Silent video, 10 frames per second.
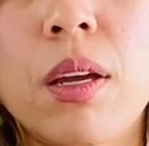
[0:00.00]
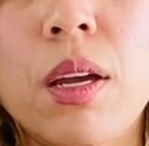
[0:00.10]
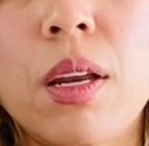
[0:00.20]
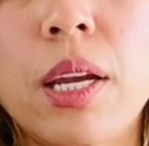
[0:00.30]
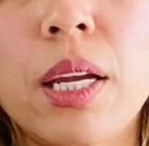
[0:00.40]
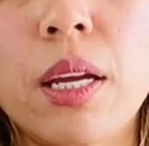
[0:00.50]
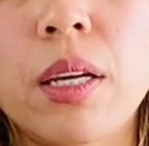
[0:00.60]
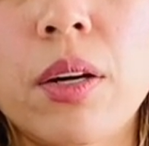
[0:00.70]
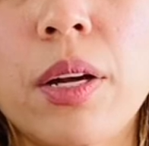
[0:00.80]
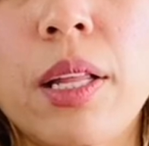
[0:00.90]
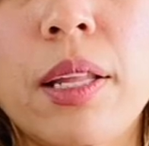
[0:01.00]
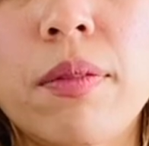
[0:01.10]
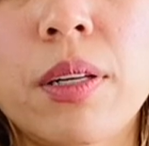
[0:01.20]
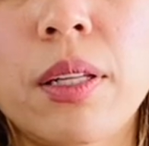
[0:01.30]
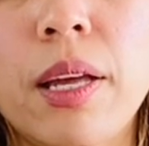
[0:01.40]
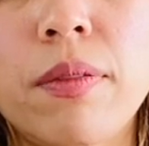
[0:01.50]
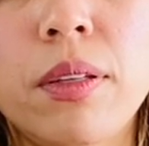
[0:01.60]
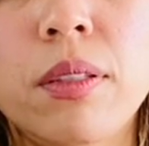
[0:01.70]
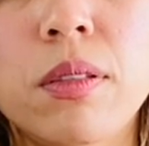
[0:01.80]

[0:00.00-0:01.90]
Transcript: And I get here 1111.